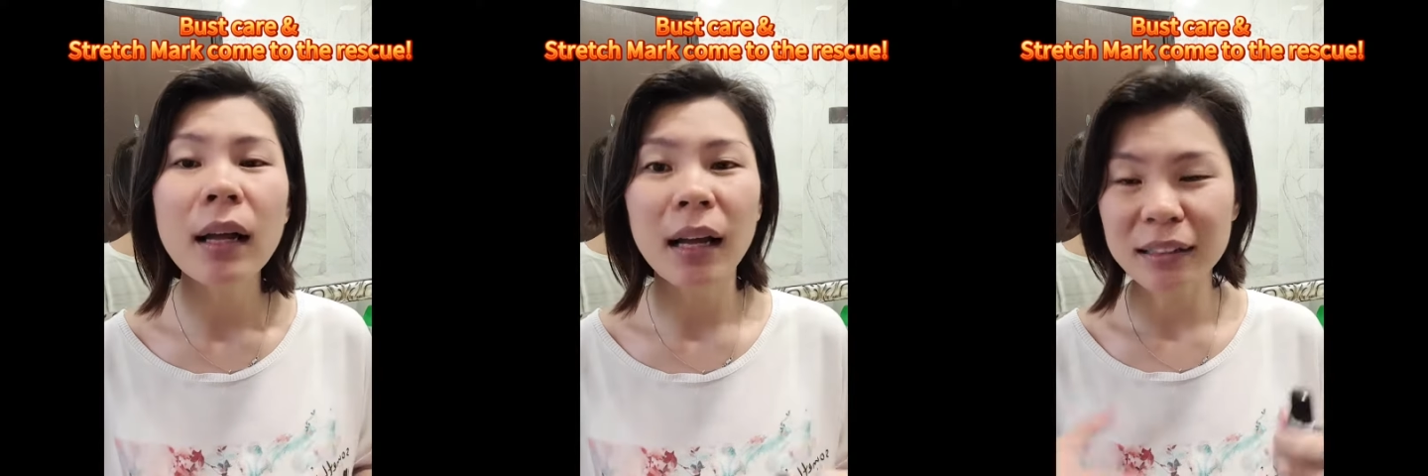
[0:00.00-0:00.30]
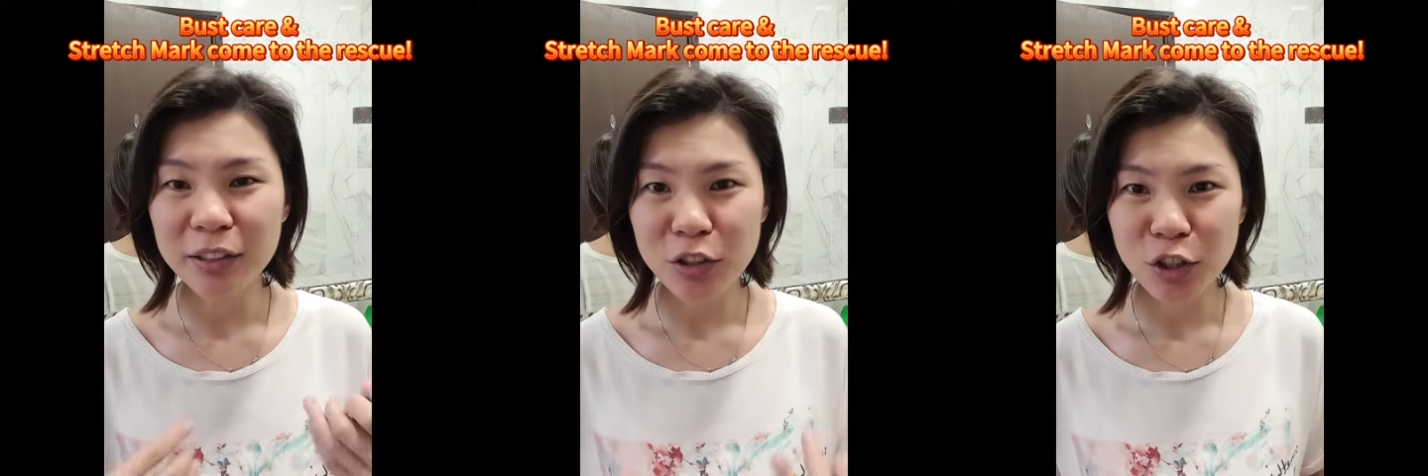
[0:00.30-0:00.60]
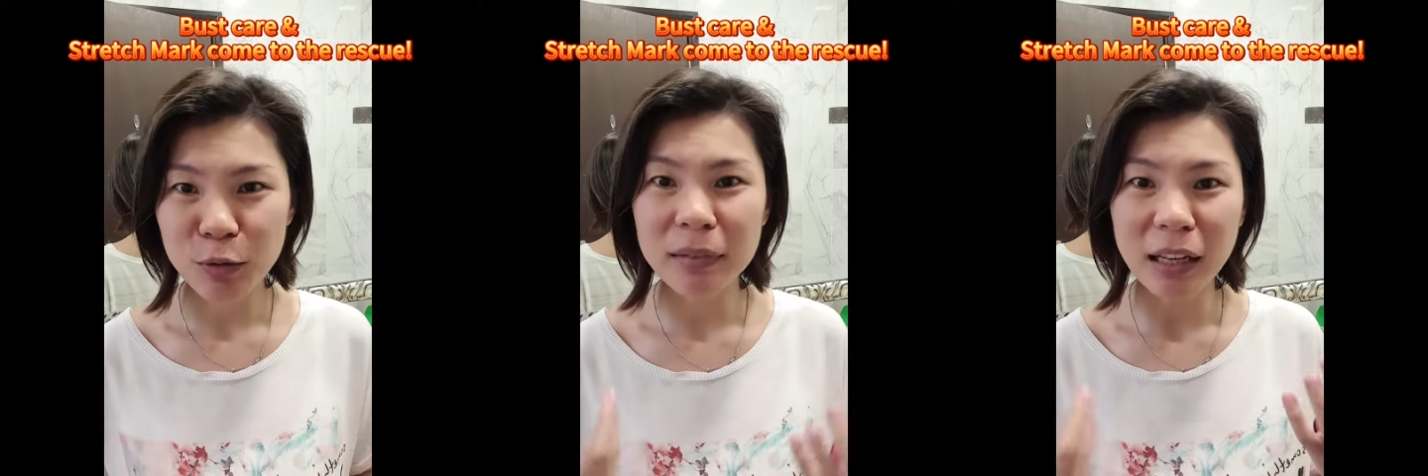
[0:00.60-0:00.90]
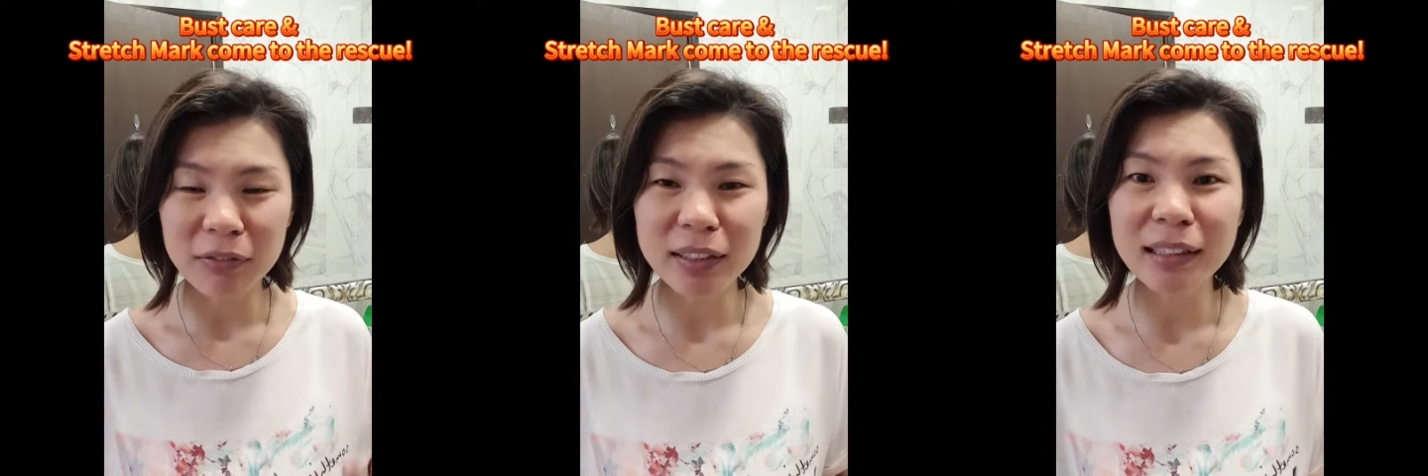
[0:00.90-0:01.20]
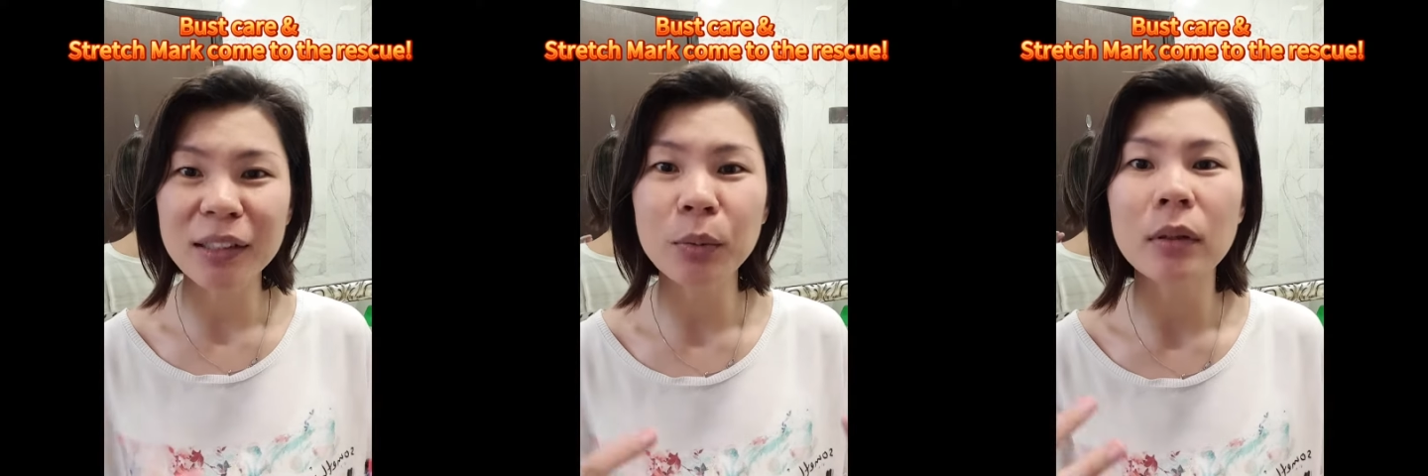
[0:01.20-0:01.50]
and the shape
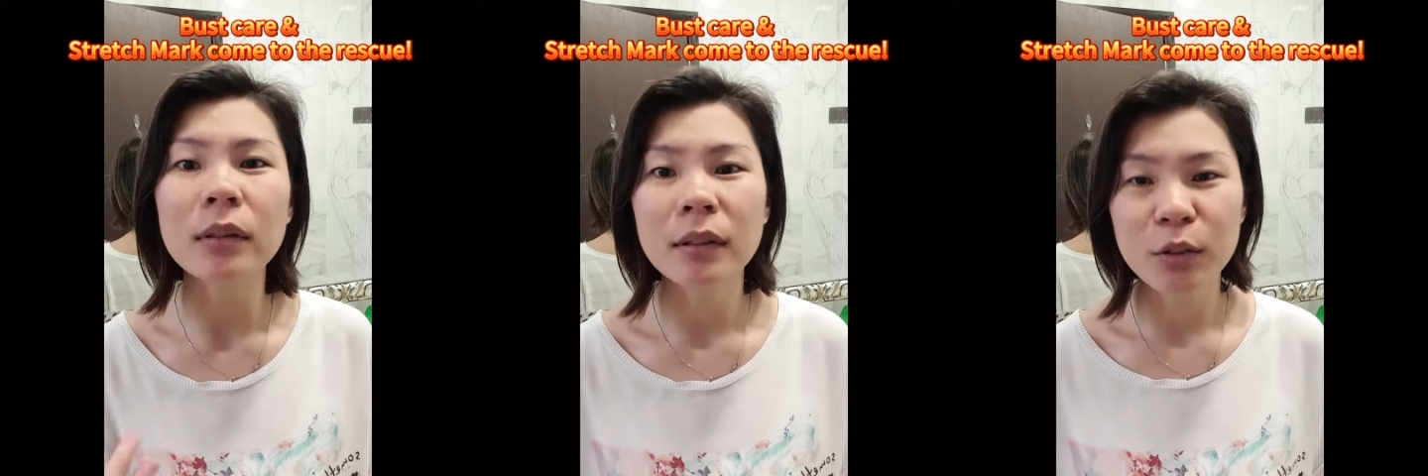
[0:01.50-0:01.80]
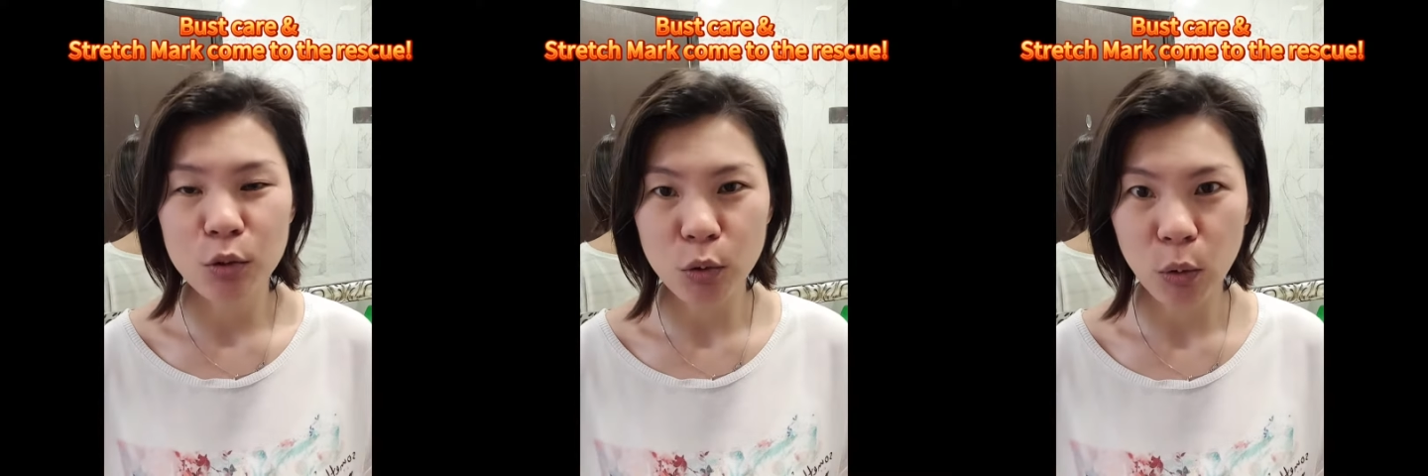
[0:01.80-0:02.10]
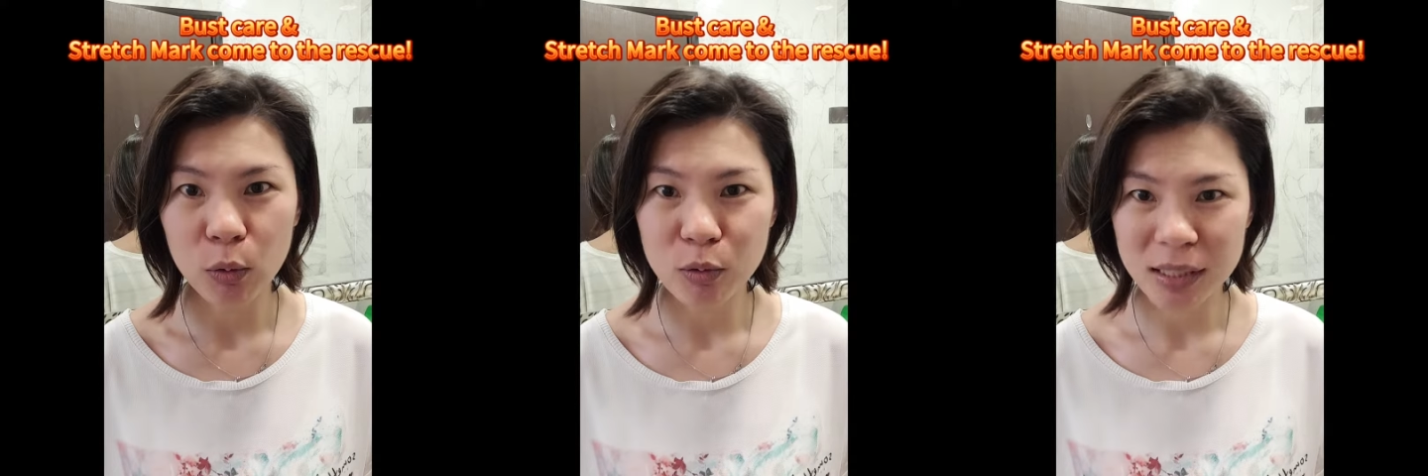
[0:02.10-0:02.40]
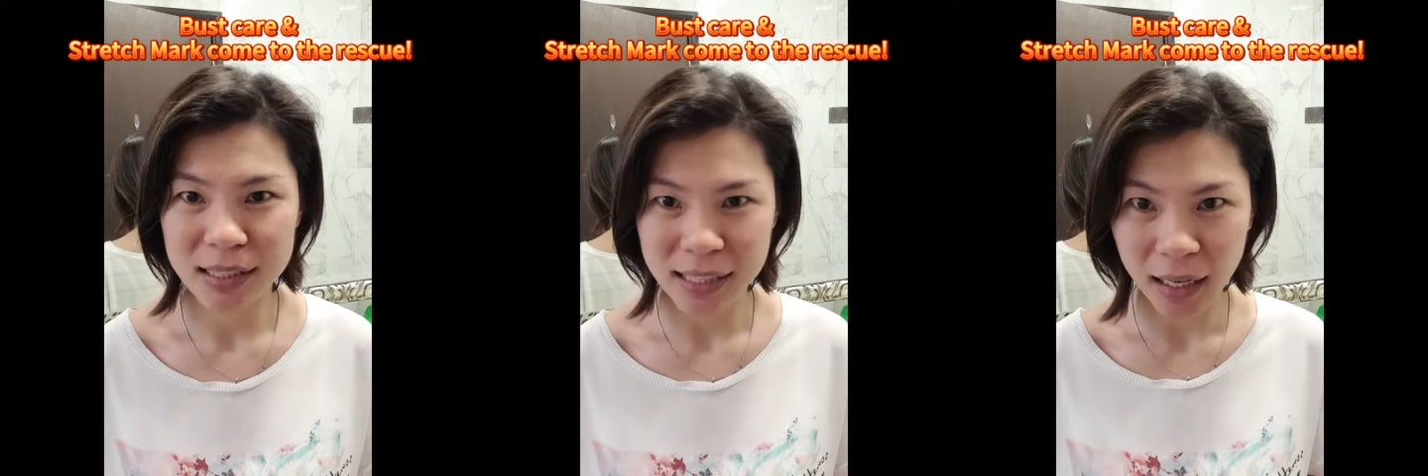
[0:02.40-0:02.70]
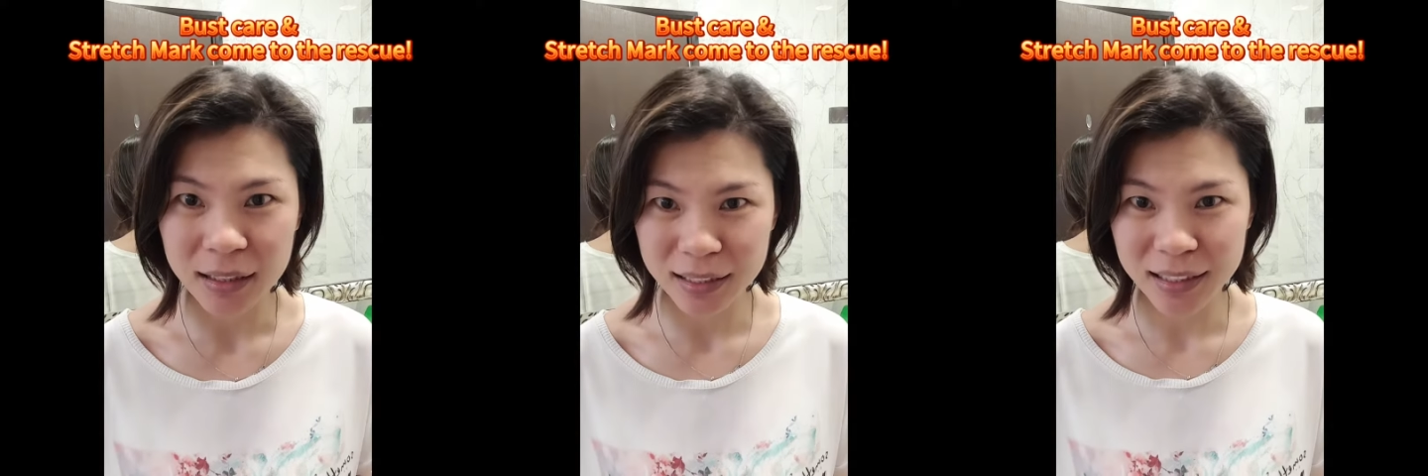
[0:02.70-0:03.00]
definitely was so
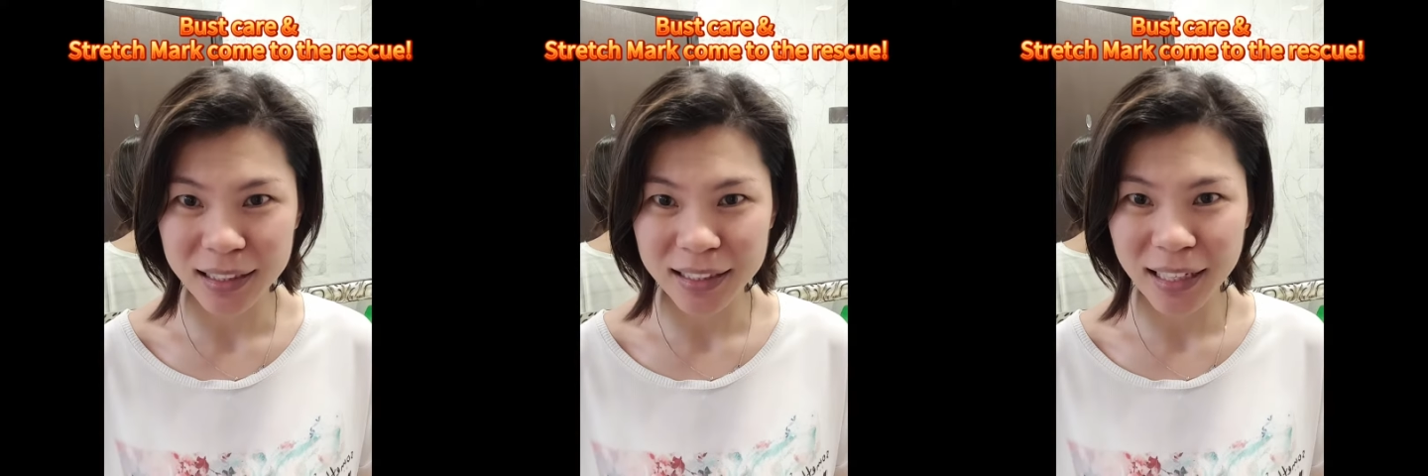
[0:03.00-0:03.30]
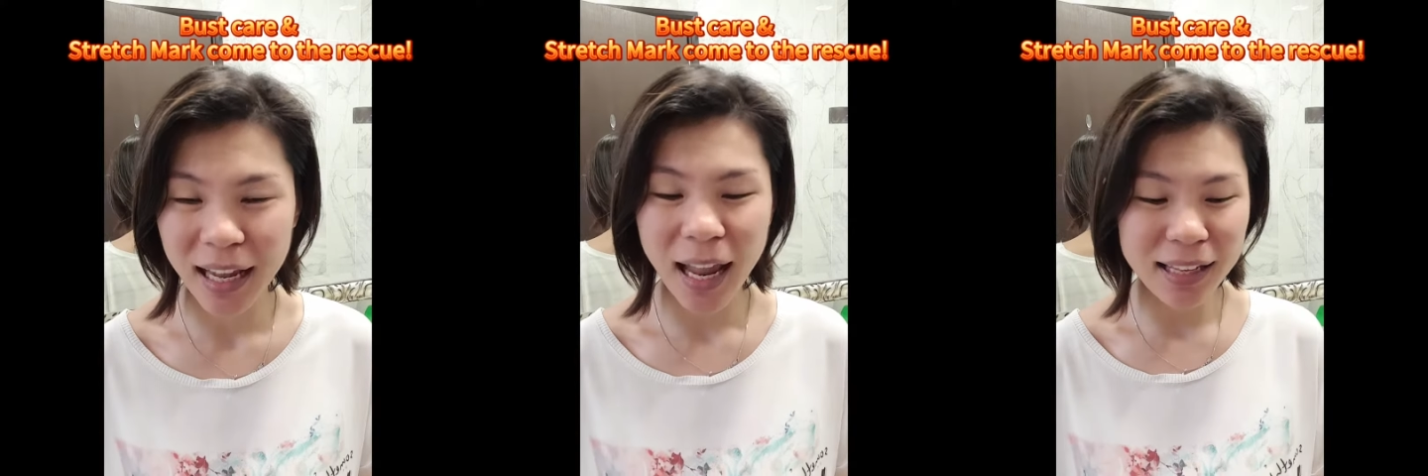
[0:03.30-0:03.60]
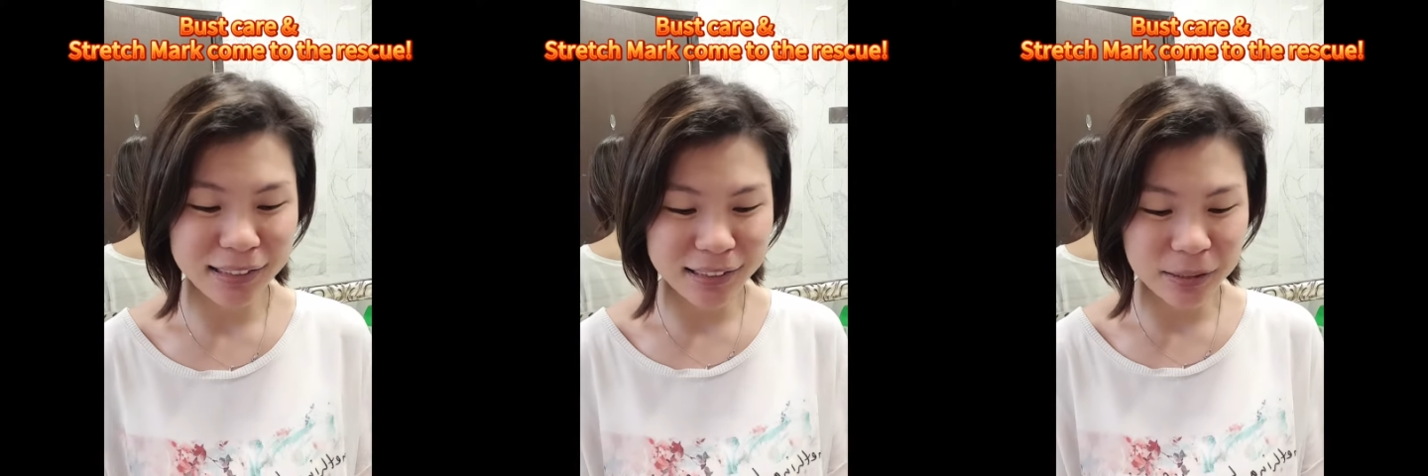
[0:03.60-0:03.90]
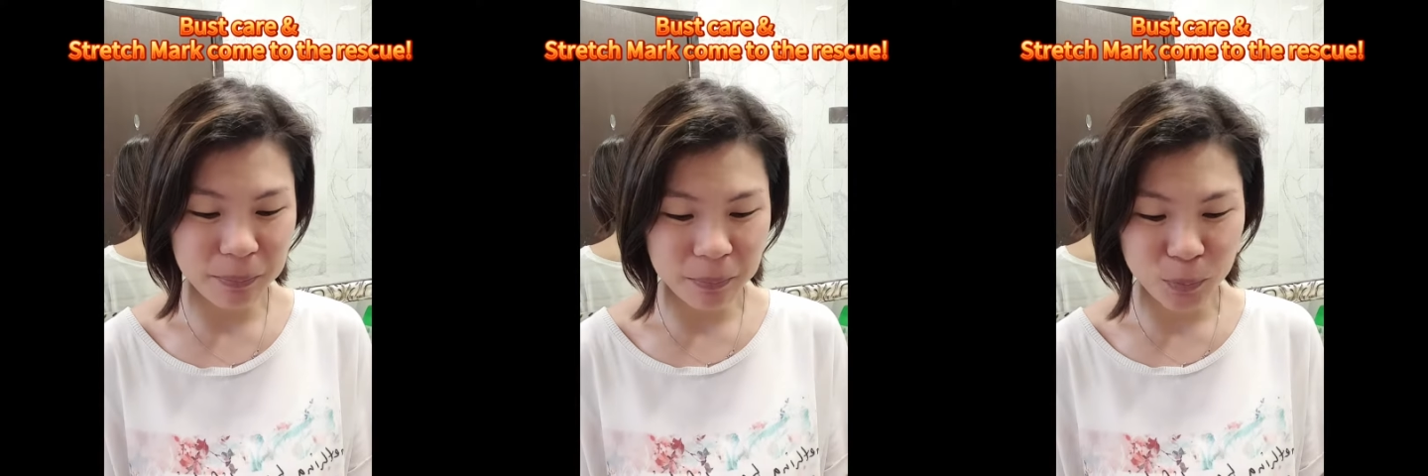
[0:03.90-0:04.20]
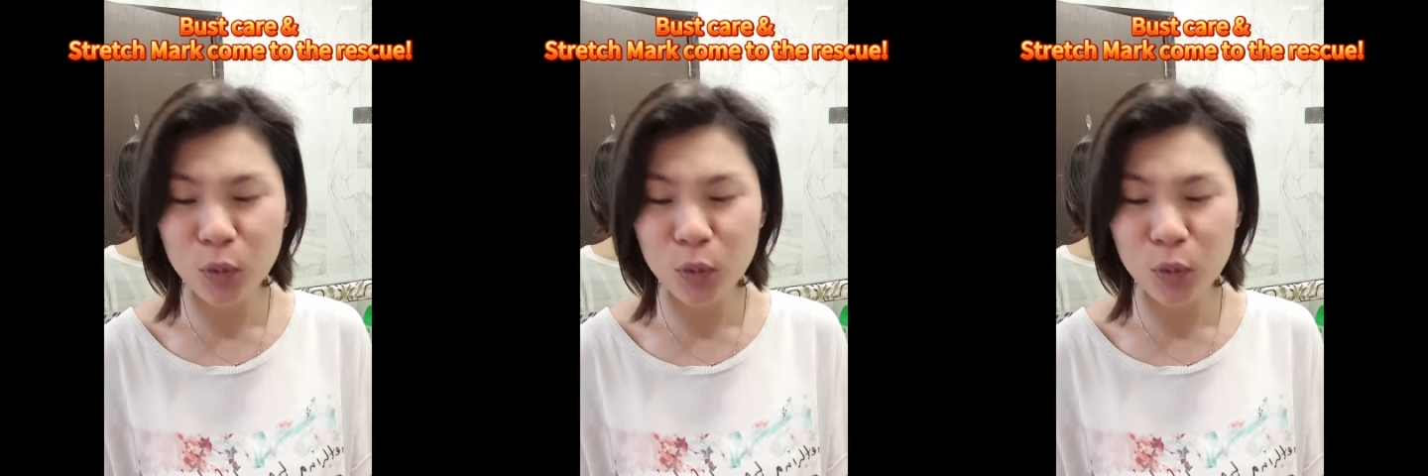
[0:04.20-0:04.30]
saggy. And the